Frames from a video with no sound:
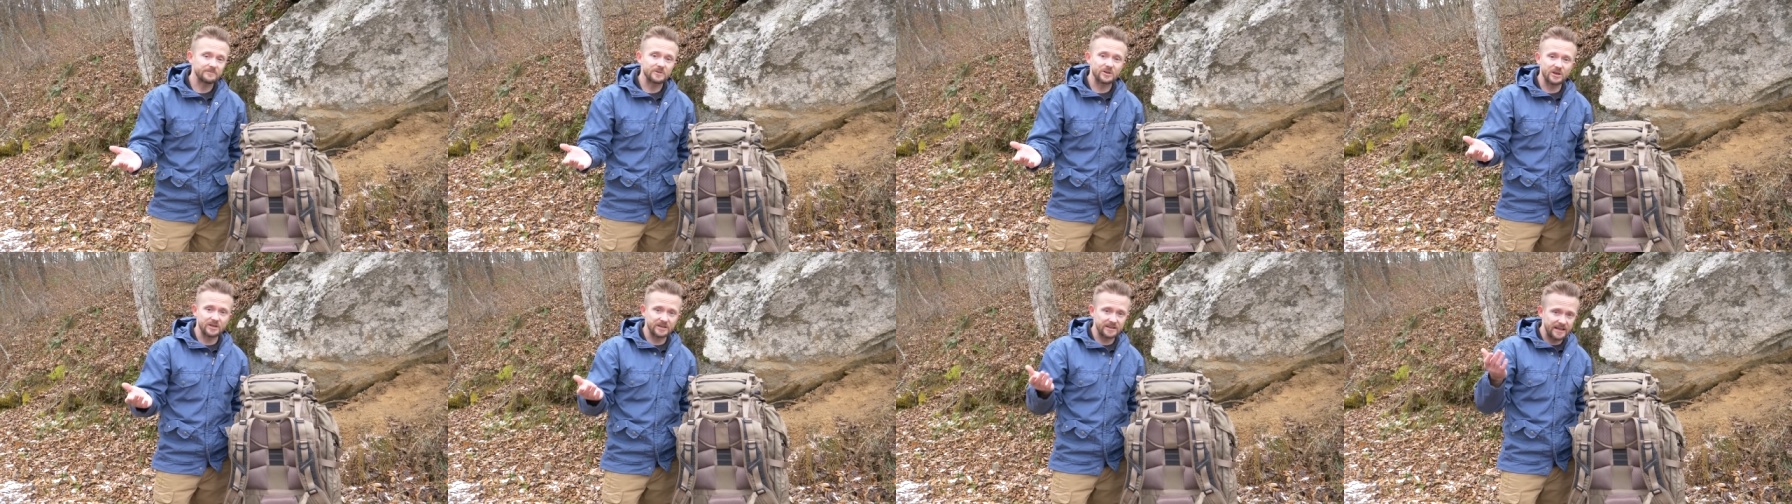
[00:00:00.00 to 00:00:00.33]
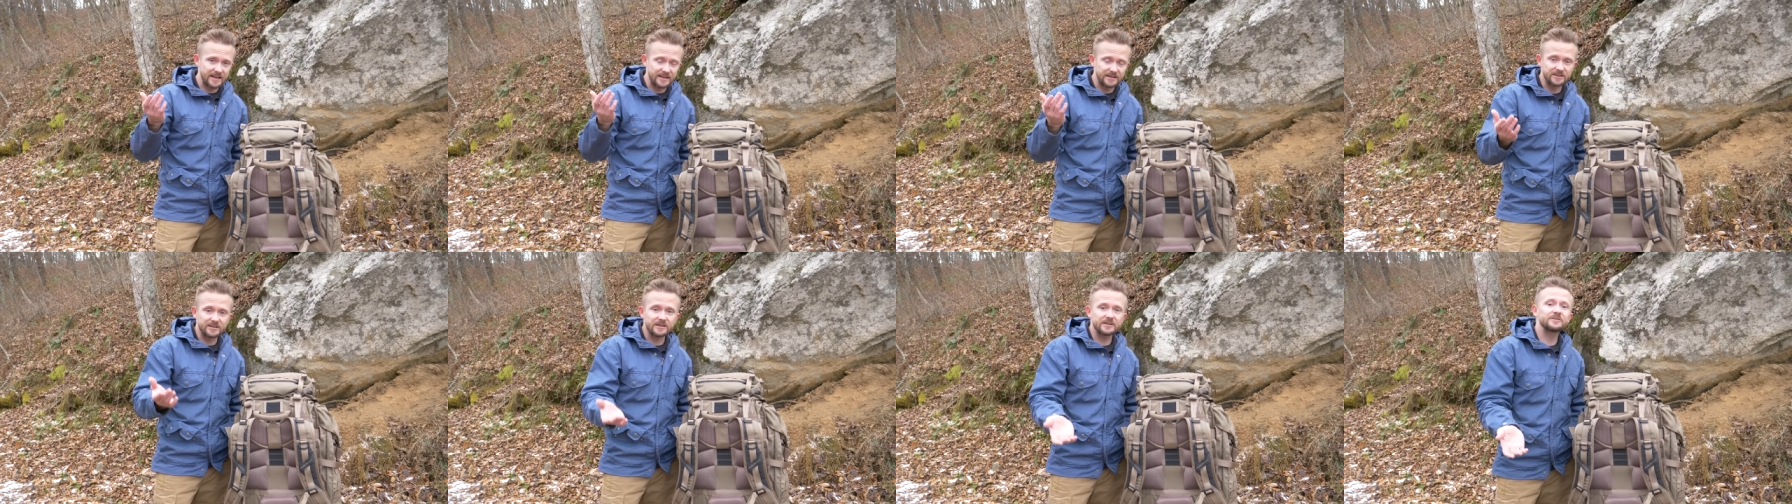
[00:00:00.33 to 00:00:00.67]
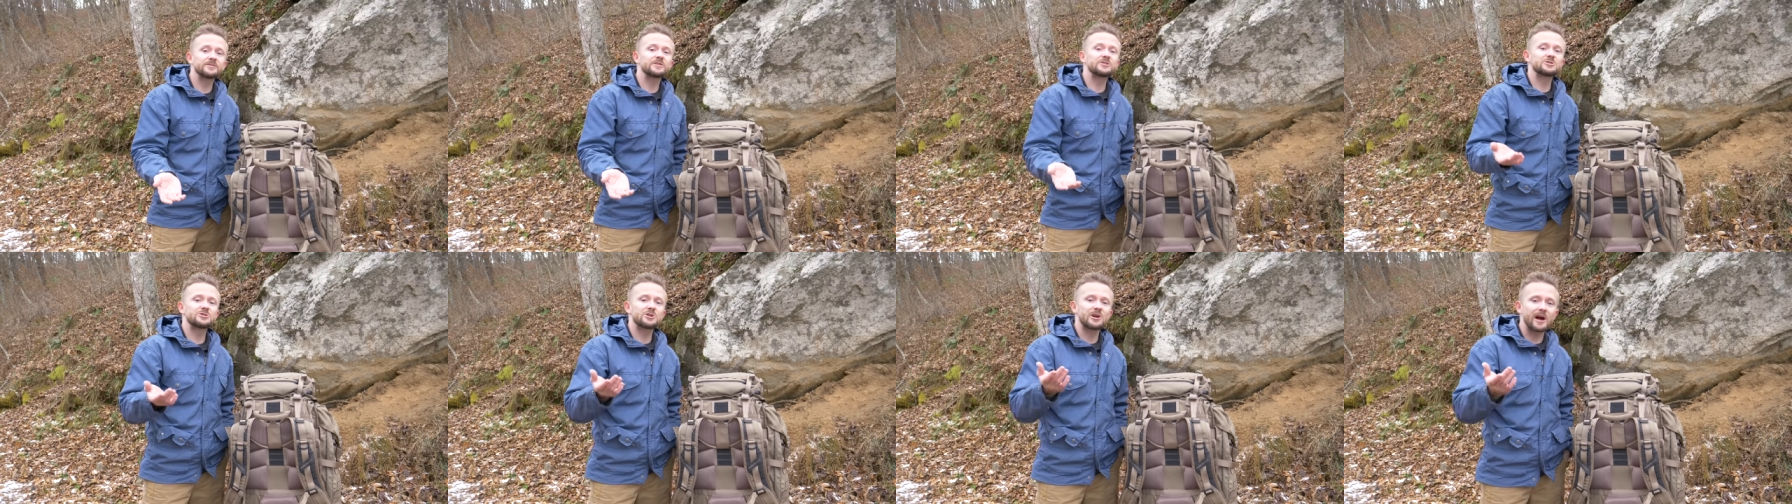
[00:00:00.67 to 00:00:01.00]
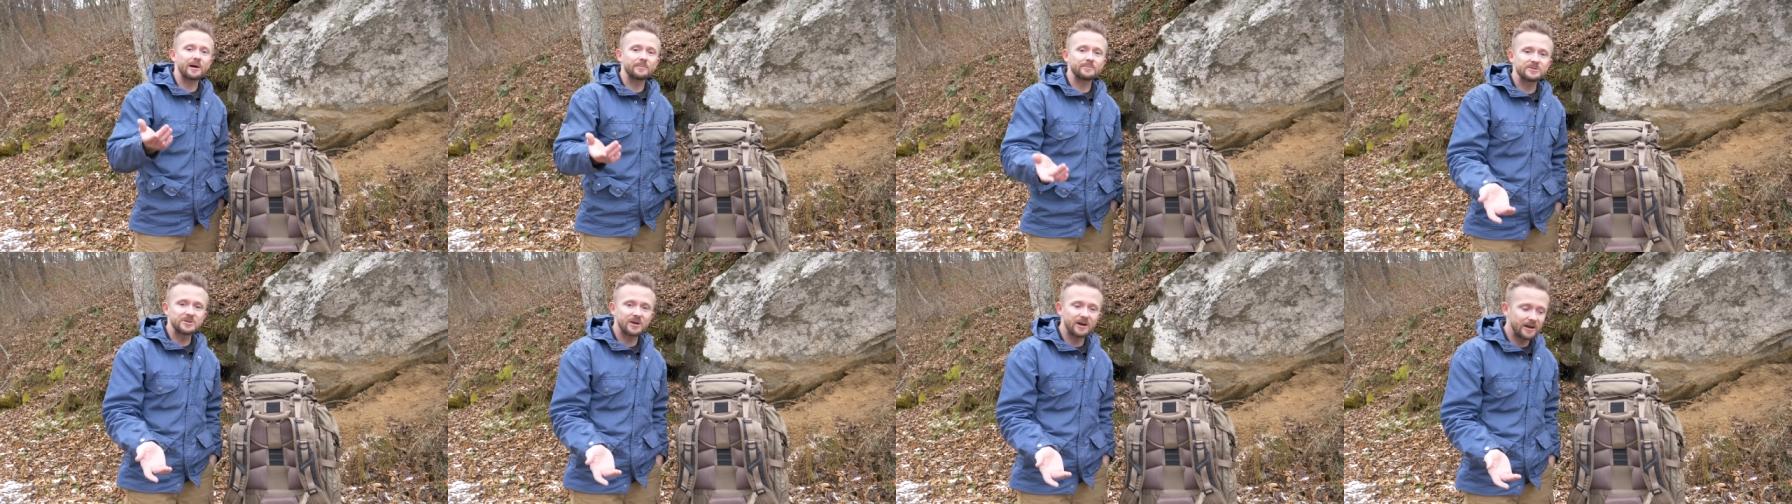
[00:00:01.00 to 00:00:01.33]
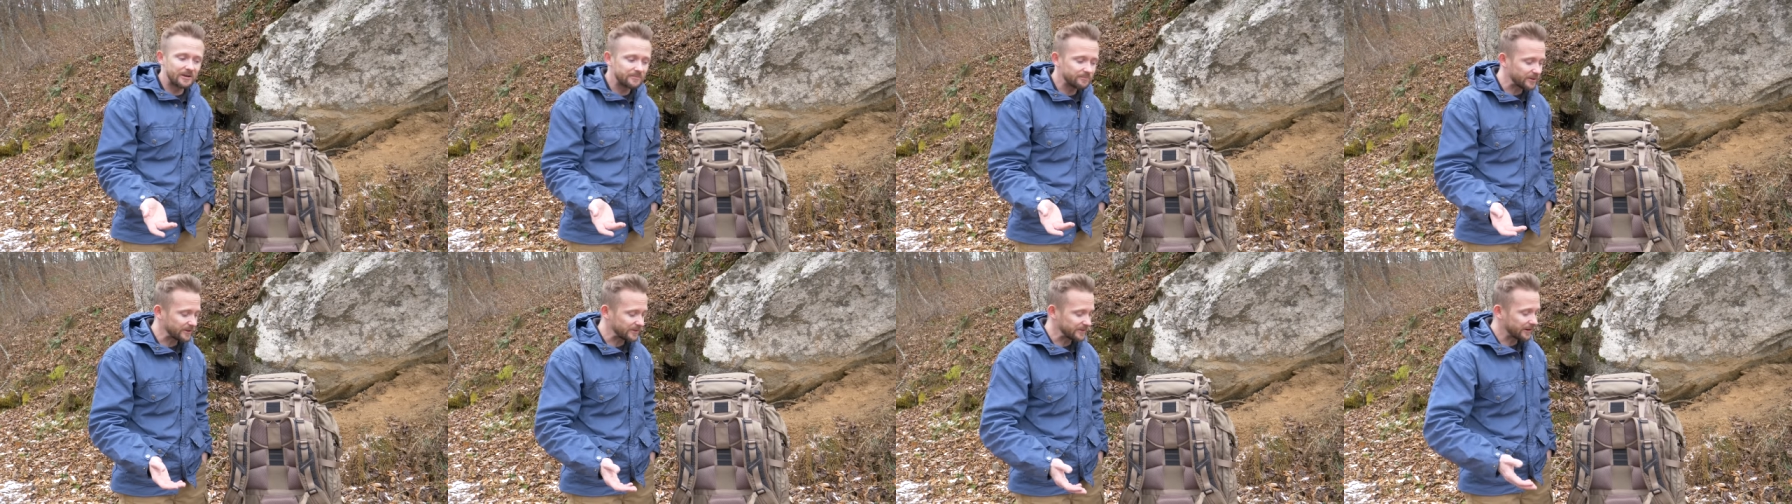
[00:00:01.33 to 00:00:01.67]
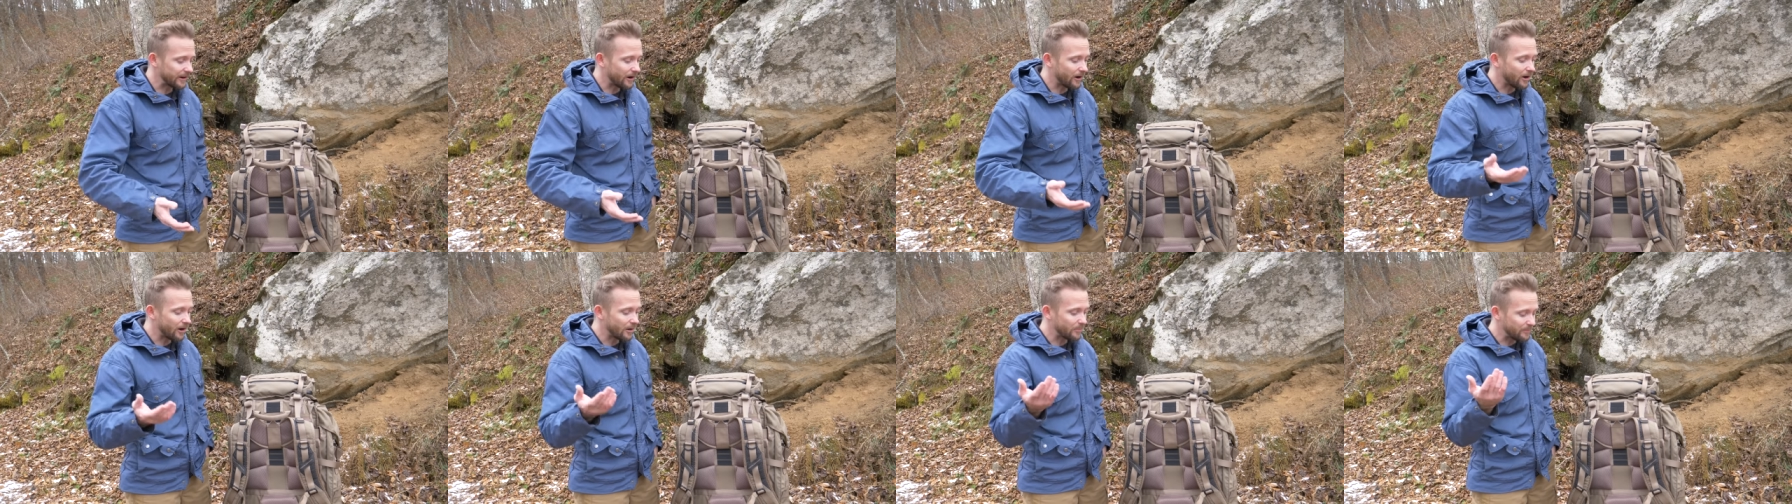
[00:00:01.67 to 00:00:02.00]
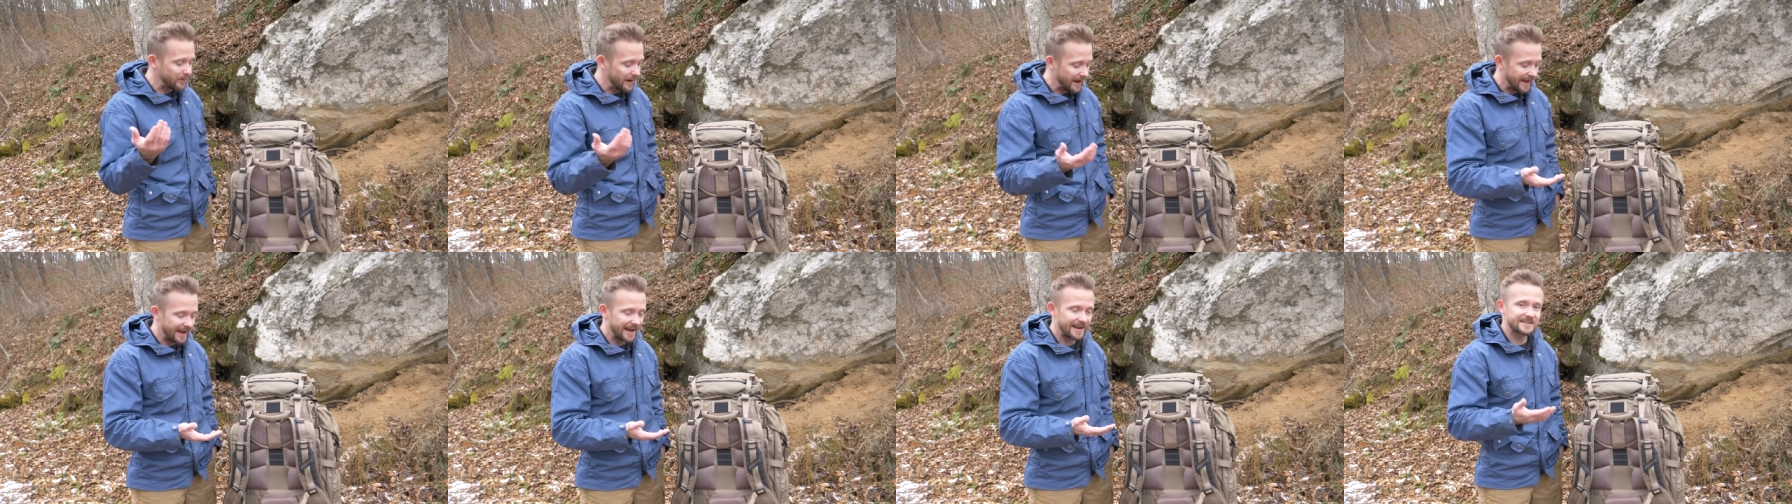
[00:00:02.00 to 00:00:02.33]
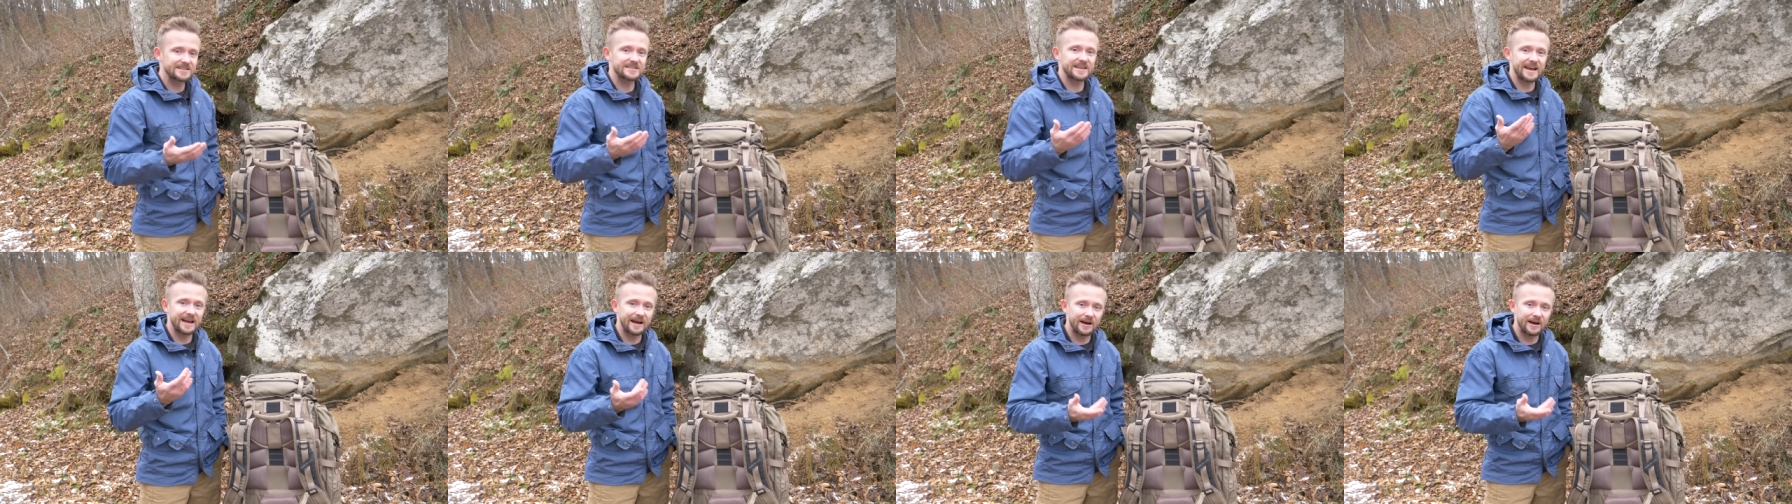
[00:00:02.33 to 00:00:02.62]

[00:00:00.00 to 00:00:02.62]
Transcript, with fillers: It can get the job done, but there are packs